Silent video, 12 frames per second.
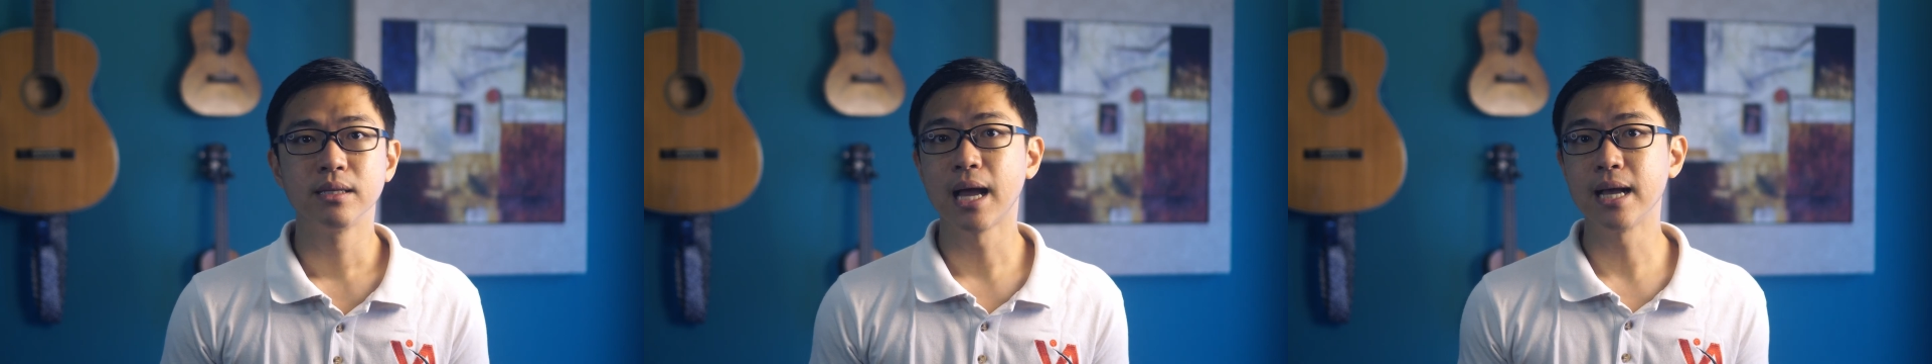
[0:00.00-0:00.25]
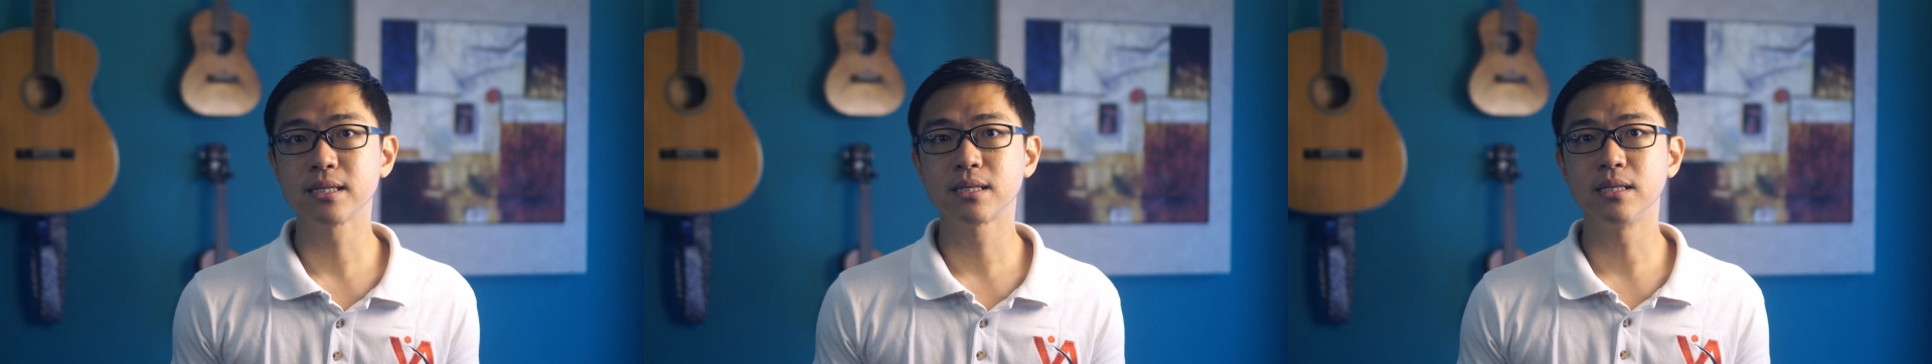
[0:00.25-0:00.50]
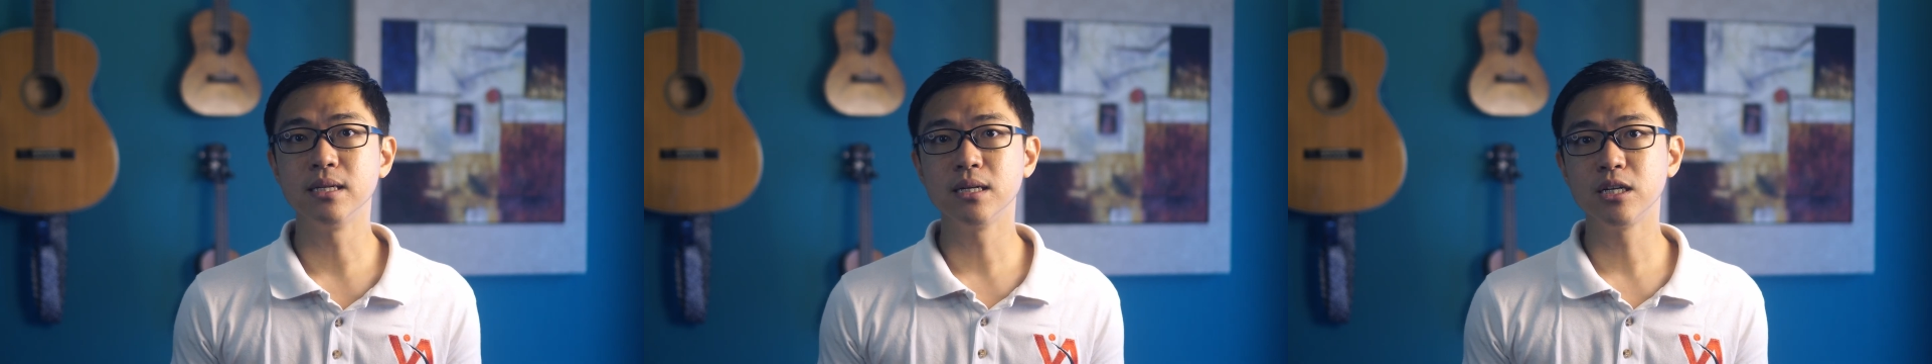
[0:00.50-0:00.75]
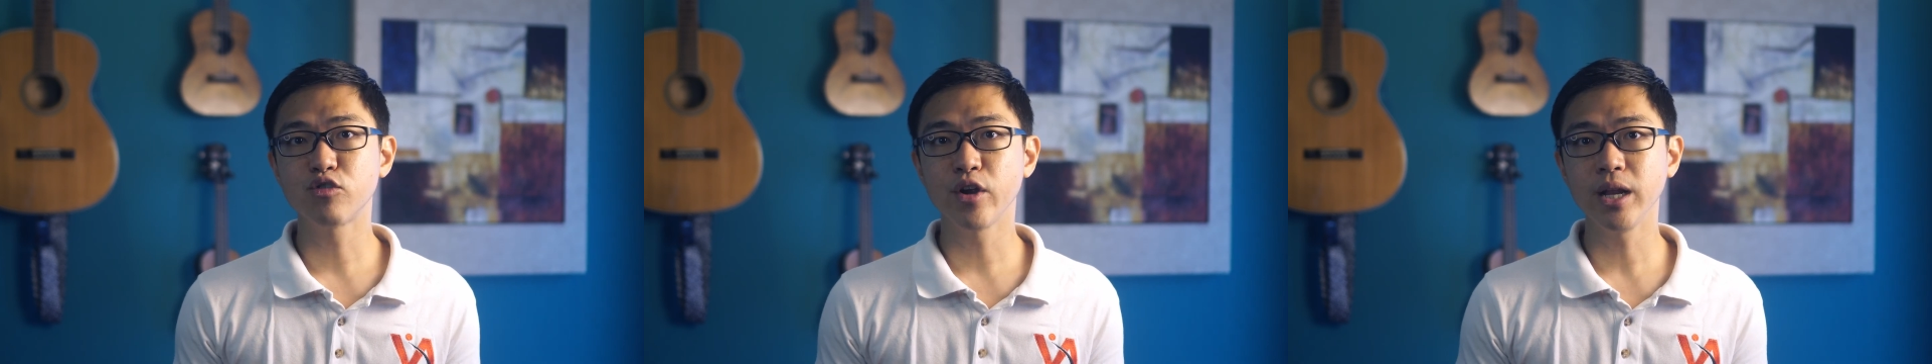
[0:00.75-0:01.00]
Thus,
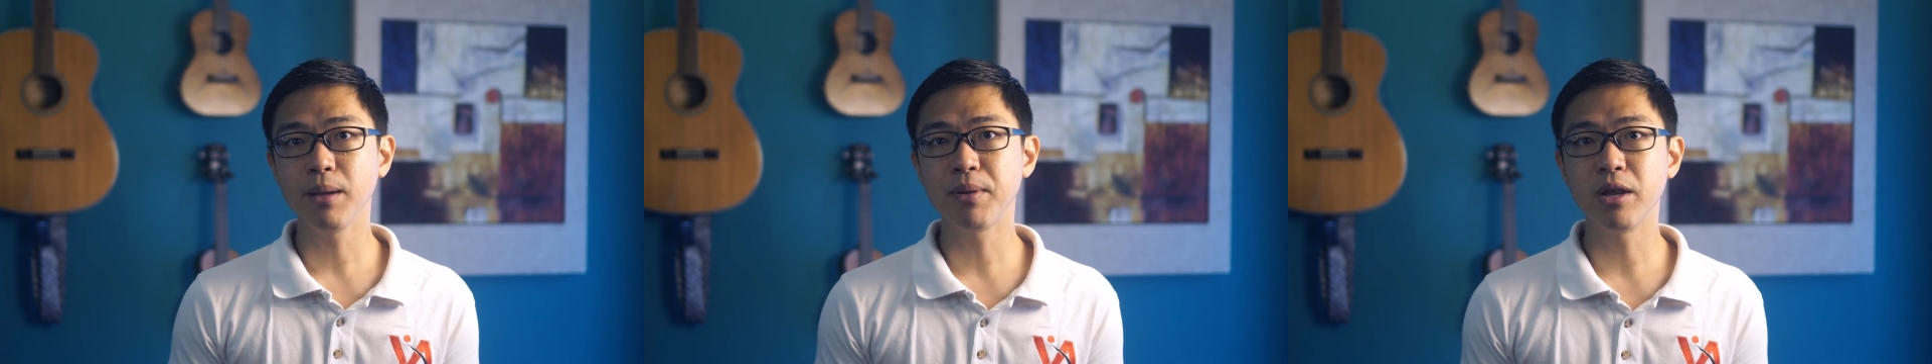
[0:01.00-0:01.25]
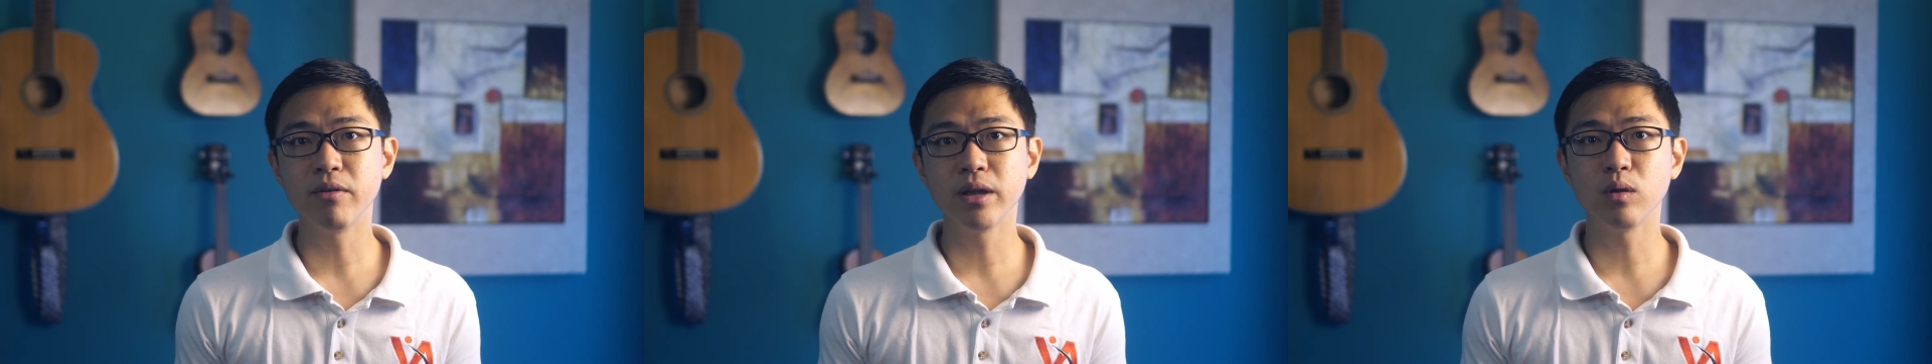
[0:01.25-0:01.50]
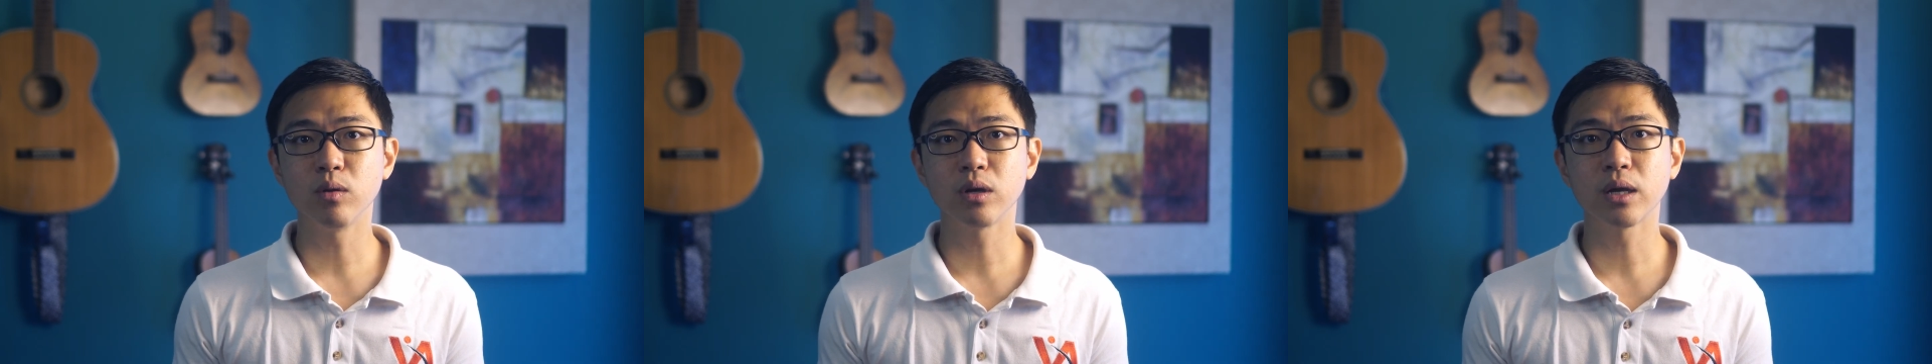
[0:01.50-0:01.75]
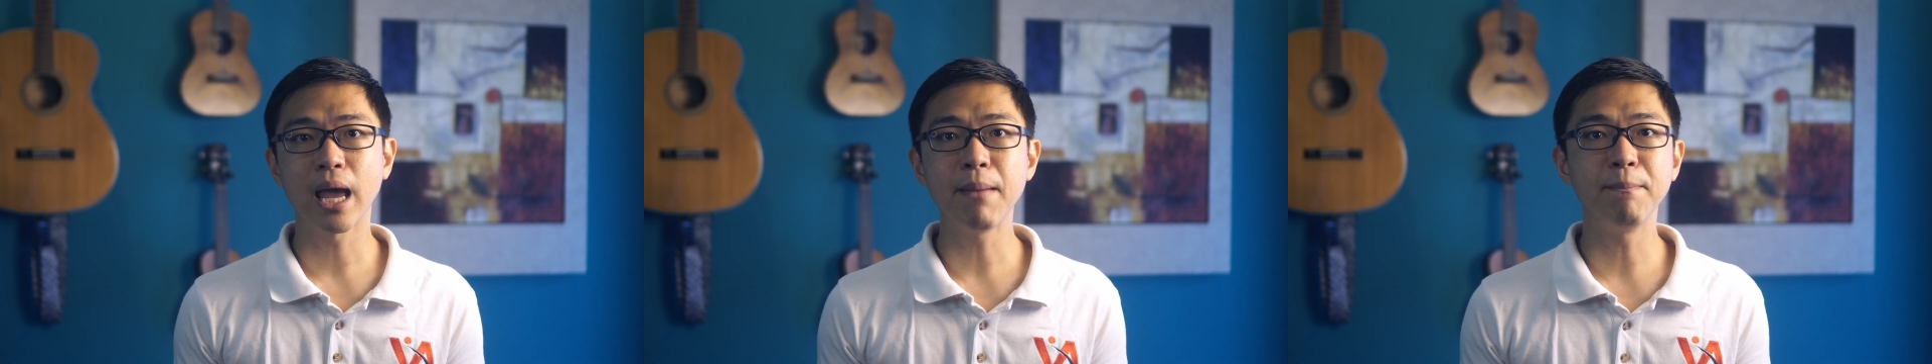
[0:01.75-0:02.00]
the training period
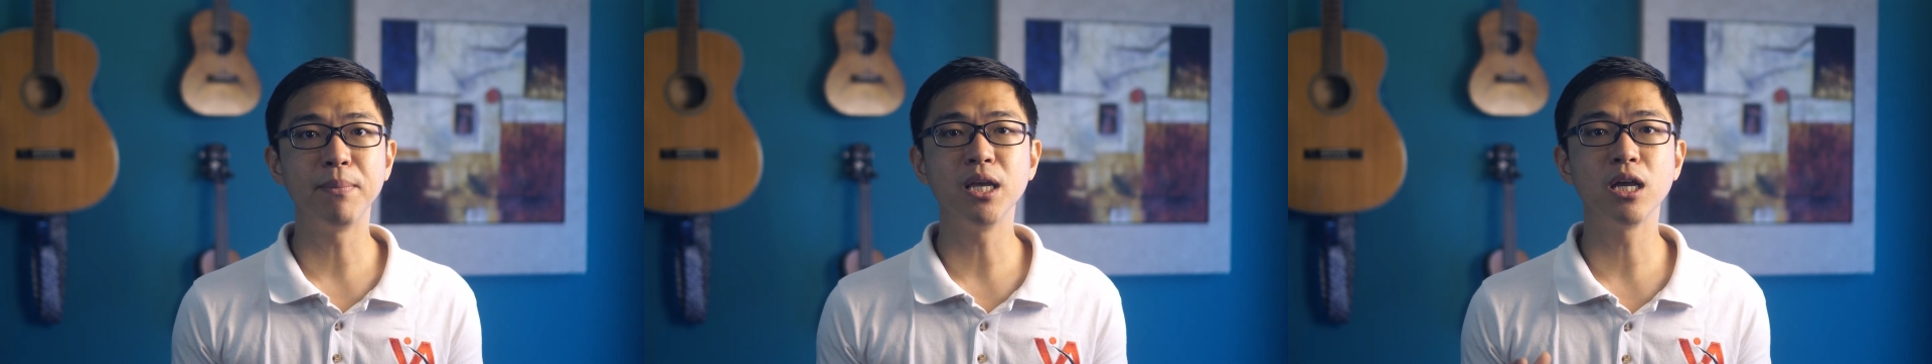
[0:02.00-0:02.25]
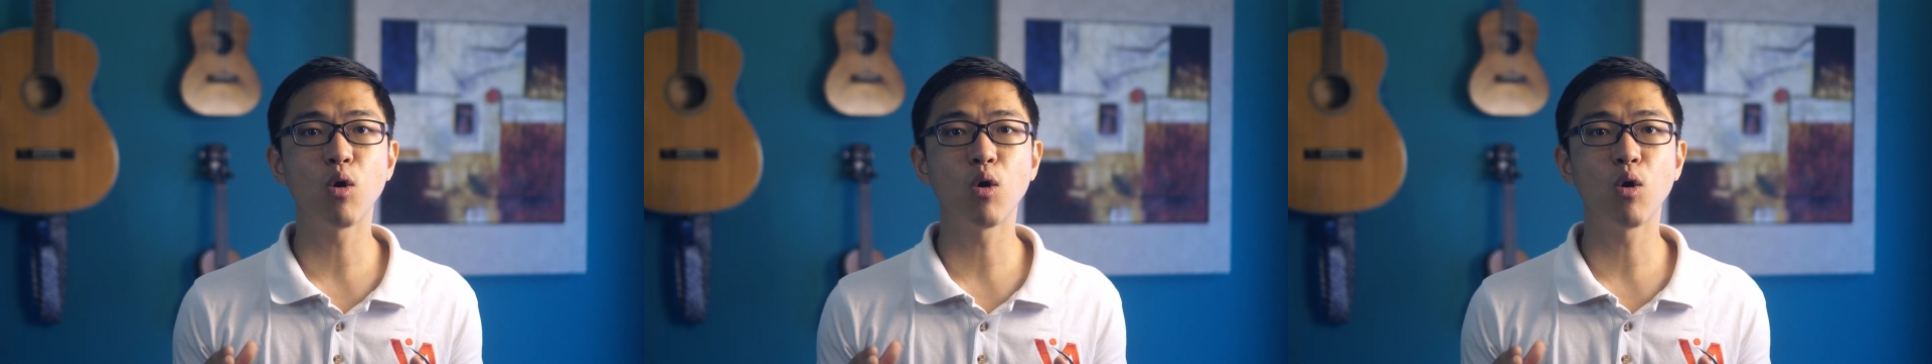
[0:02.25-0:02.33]
can be